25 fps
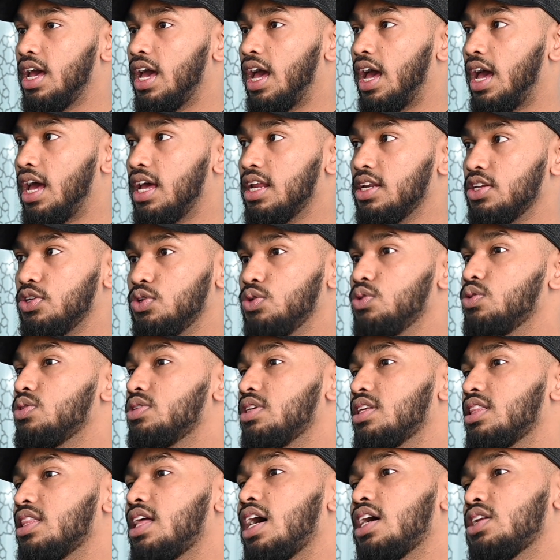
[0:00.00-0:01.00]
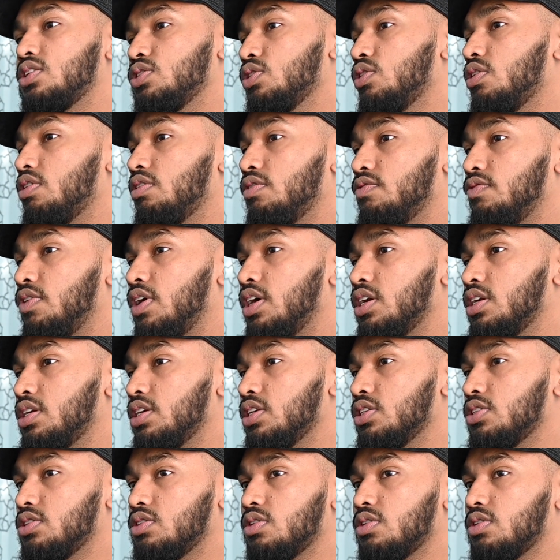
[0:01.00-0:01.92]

and using that to your advantage.